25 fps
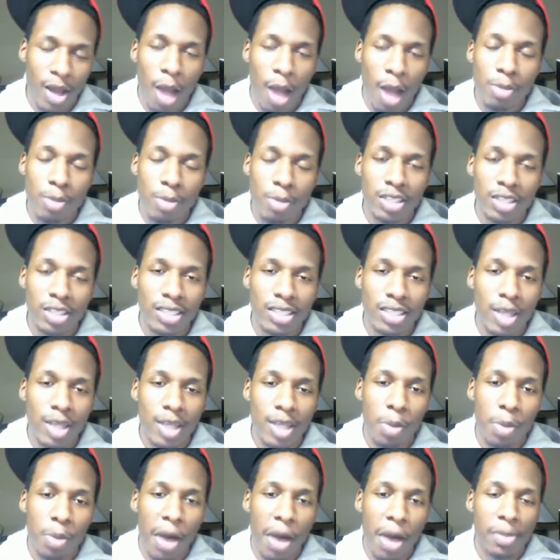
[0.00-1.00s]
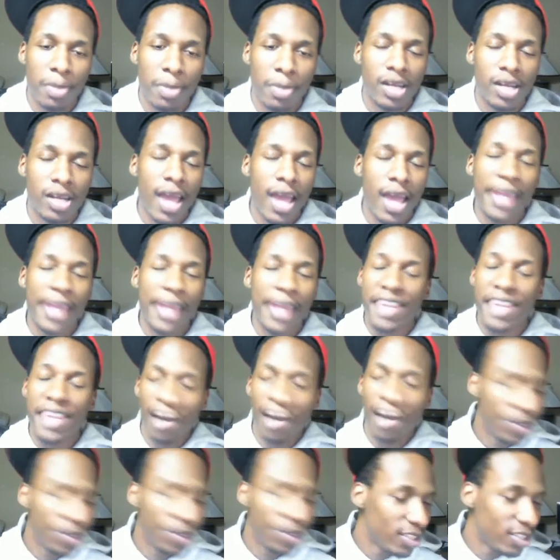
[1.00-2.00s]
just gonna say Obama, and
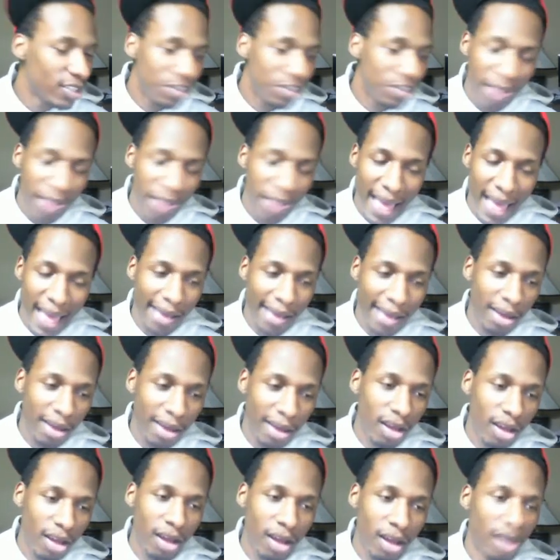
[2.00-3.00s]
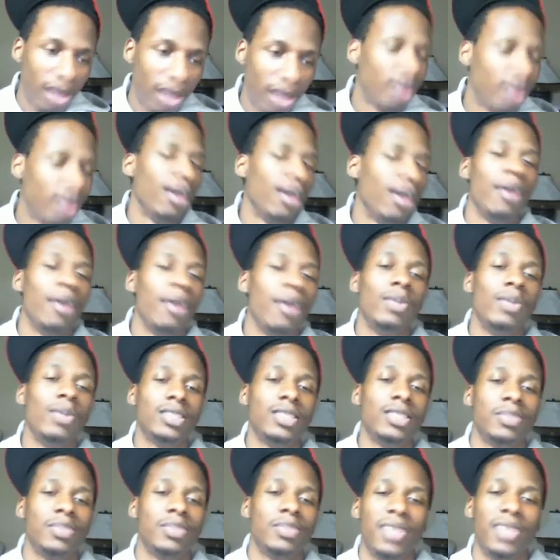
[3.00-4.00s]
not because he's black, but
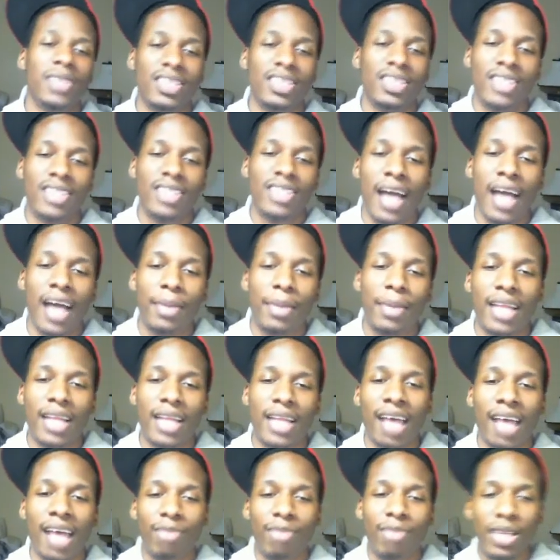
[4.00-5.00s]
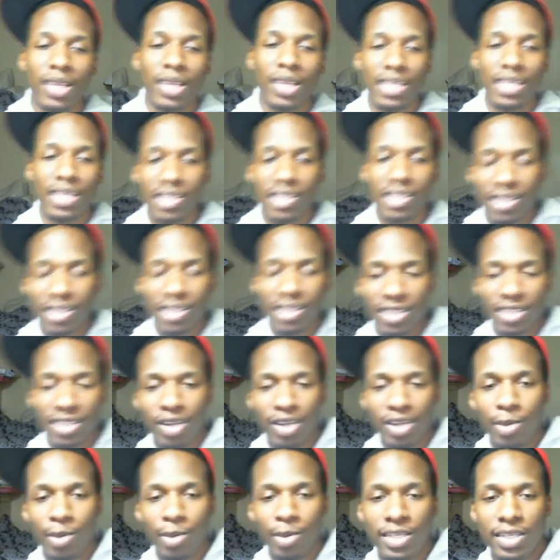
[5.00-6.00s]
just because I'm alive when he's in
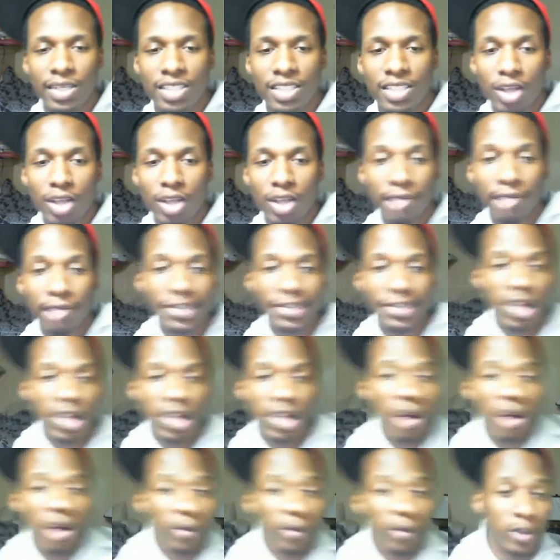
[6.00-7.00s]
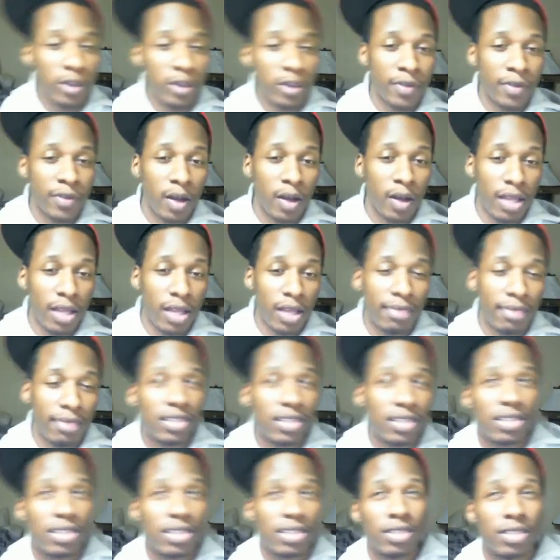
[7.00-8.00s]
office. Roosevelt, if
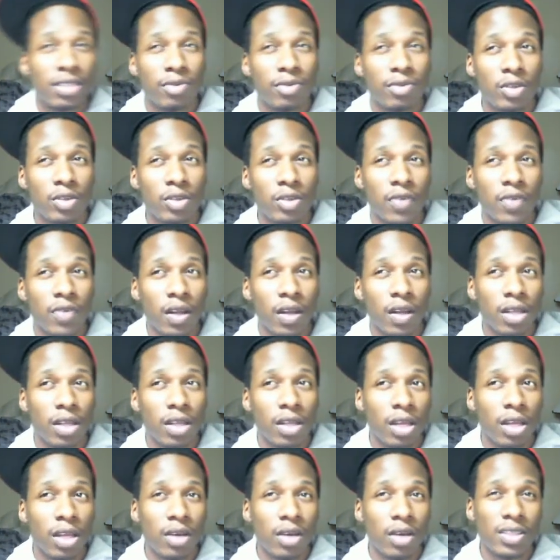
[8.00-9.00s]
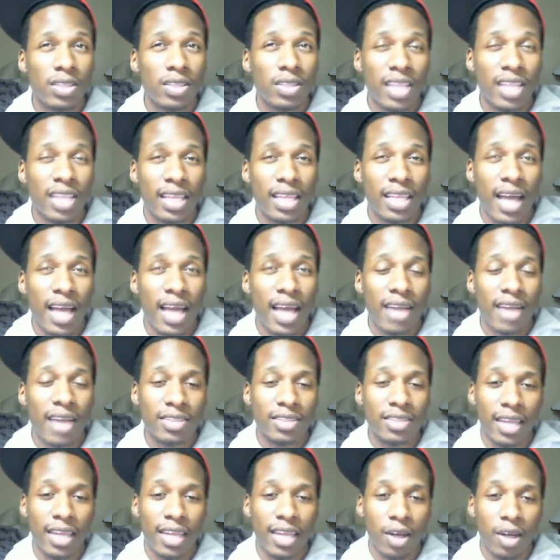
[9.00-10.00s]
it's Roosevelt, isn't that the guy who
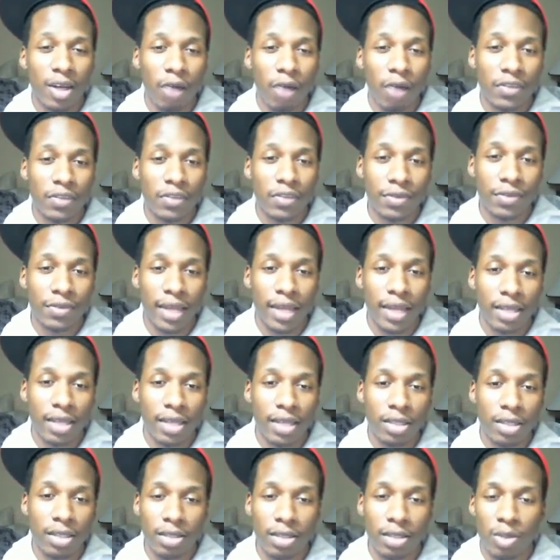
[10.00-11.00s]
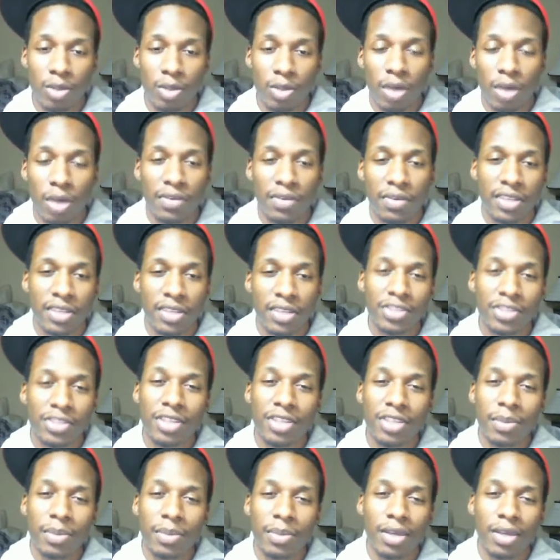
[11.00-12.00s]
stayed in office for like 12 years or
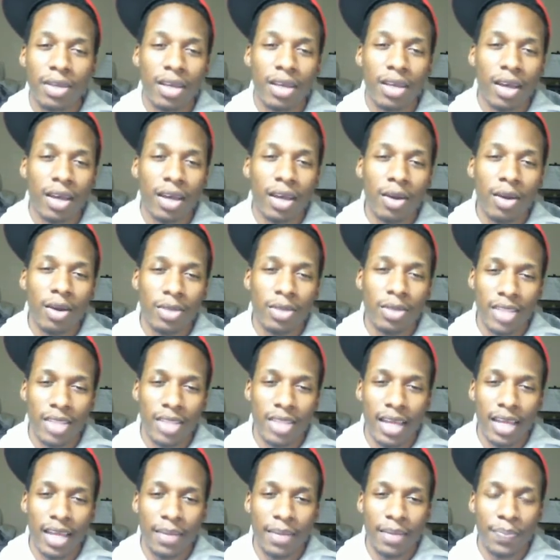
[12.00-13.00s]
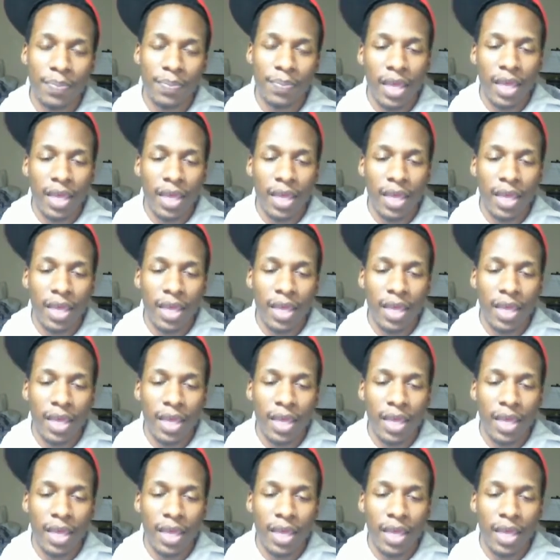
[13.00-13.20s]
something? Wasn't that him?